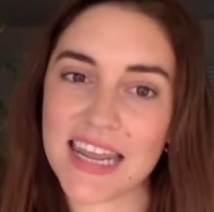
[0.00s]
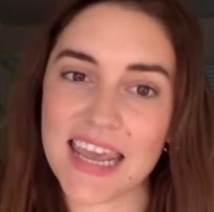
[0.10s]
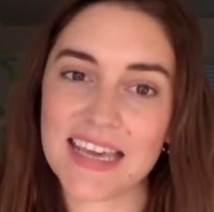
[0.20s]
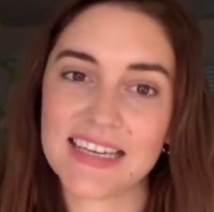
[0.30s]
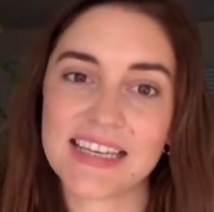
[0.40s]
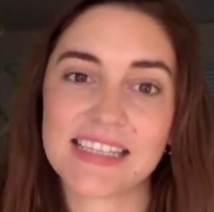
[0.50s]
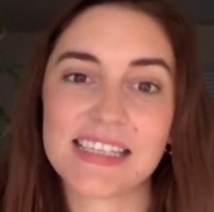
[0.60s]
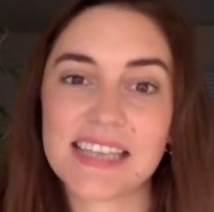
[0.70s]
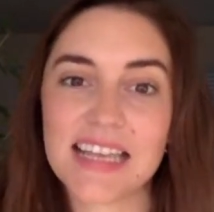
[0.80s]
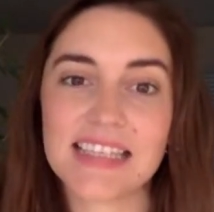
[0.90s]
sits
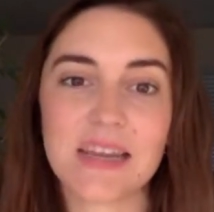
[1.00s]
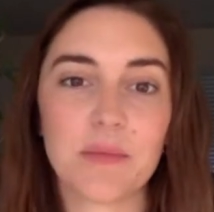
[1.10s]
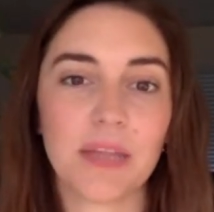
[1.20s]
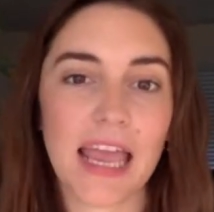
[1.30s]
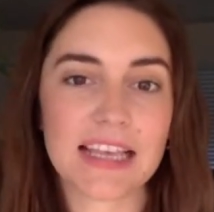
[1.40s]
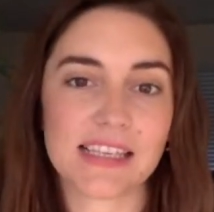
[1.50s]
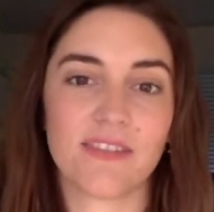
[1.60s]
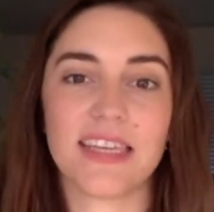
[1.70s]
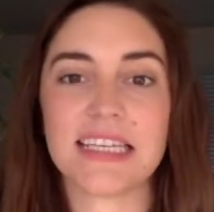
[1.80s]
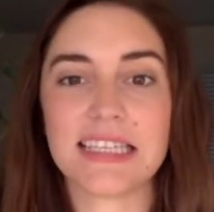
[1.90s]
in place of the
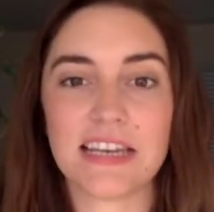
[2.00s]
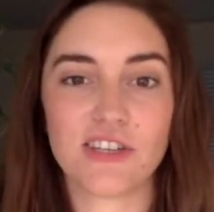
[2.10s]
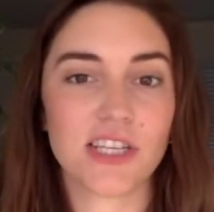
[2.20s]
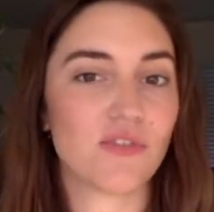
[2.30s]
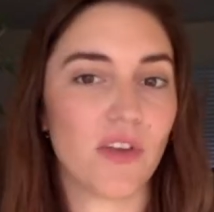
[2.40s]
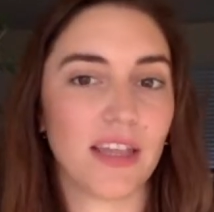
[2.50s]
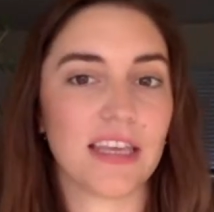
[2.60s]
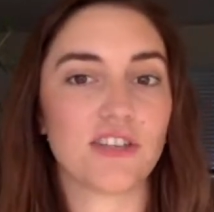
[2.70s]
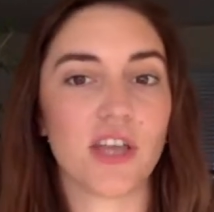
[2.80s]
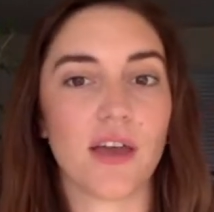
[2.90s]
indigenous village of
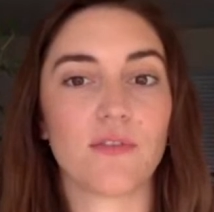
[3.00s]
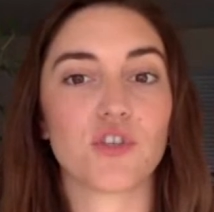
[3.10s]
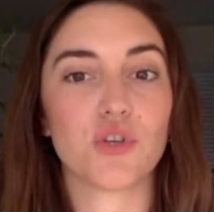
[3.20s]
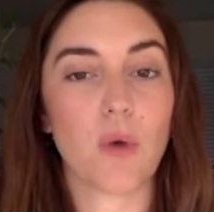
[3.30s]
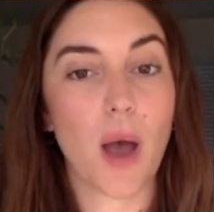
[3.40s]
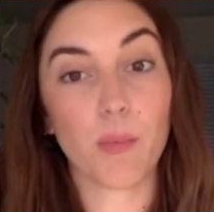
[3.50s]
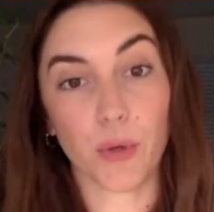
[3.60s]
Tuapu?